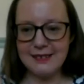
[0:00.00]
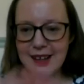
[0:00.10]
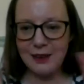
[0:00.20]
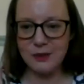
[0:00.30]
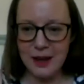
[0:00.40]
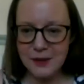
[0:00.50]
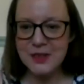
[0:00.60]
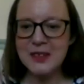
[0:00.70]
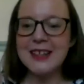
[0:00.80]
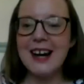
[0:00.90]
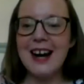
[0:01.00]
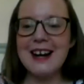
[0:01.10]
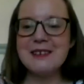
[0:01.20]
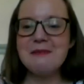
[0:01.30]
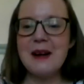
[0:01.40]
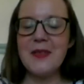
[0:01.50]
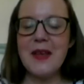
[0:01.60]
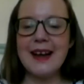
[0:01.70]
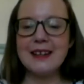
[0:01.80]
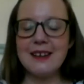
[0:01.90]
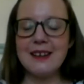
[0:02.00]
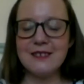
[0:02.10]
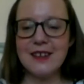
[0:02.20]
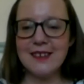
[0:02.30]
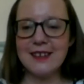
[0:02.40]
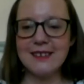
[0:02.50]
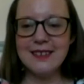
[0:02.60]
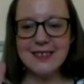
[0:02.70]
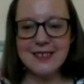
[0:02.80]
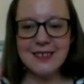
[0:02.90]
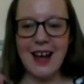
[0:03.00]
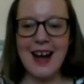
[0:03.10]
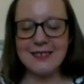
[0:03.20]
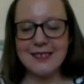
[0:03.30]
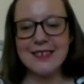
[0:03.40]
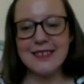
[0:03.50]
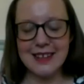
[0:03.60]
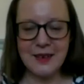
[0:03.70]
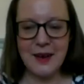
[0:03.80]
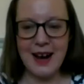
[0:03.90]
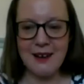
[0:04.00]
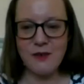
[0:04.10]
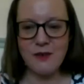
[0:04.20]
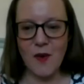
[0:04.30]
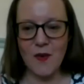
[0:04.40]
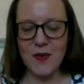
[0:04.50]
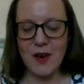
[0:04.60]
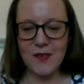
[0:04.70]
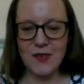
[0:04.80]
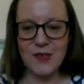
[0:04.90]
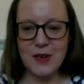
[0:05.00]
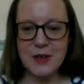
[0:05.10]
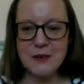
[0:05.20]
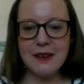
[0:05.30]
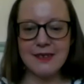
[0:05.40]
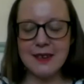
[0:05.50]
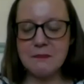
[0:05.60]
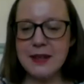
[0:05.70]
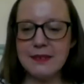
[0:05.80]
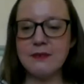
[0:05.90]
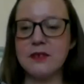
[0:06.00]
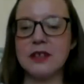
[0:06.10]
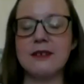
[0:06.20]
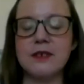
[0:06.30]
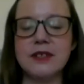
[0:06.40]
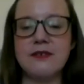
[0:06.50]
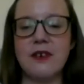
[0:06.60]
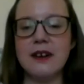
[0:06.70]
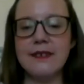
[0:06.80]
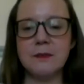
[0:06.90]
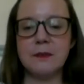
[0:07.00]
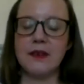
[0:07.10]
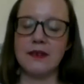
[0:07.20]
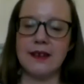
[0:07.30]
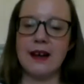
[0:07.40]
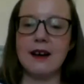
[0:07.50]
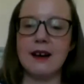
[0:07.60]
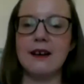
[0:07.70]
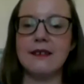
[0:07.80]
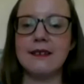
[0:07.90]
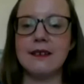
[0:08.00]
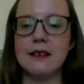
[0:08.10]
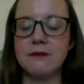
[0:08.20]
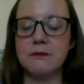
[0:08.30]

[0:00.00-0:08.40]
out loud, then there's a digital hand that you have on Zoom. It's a bit different on every device, but there's a kind of